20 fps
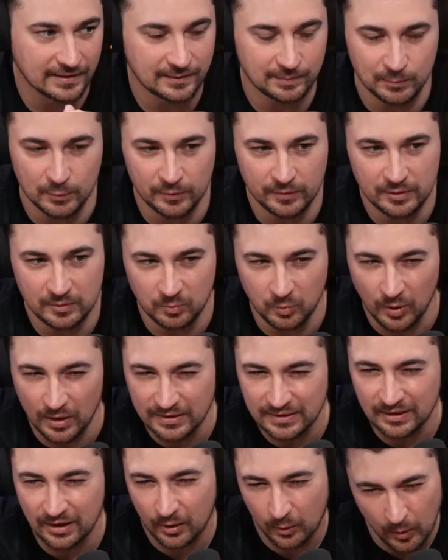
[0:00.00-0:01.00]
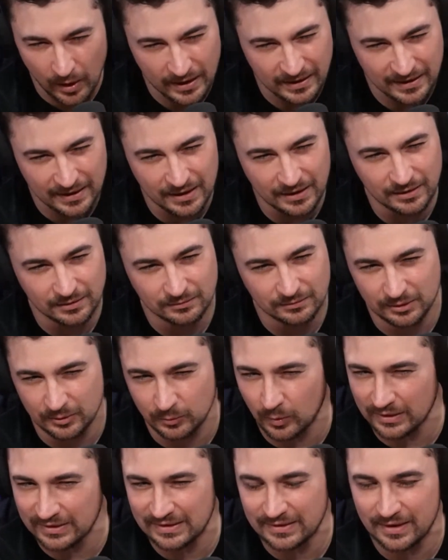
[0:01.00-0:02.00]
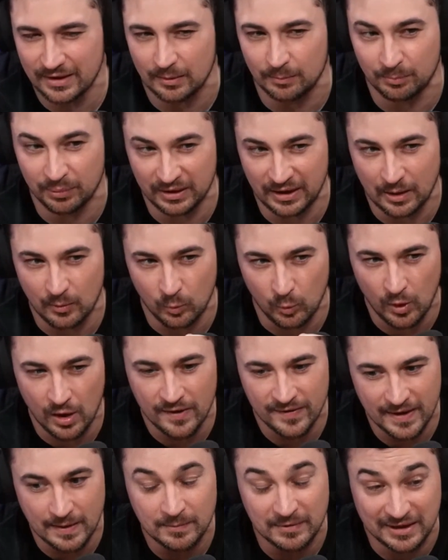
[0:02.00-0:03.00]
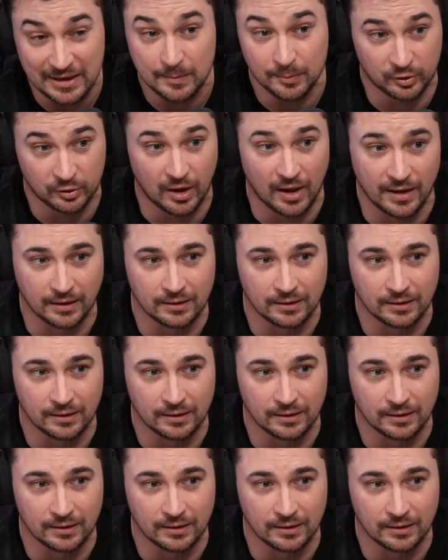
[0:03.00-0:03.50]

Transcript: movie wasn't quite it. It wasn't there, but I want them to keep trying.